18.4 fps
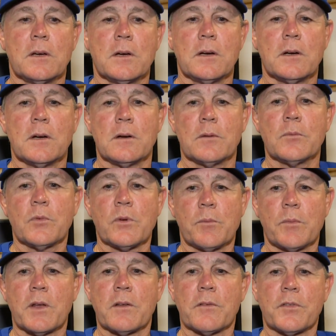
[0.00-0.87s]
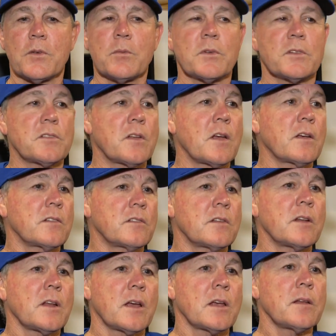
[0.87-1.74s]
We made a few
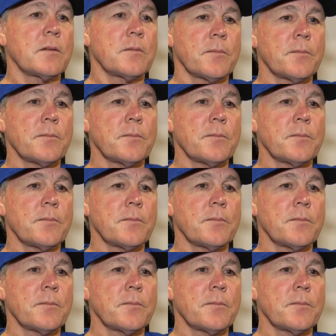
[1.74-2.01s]
mistakes tonight.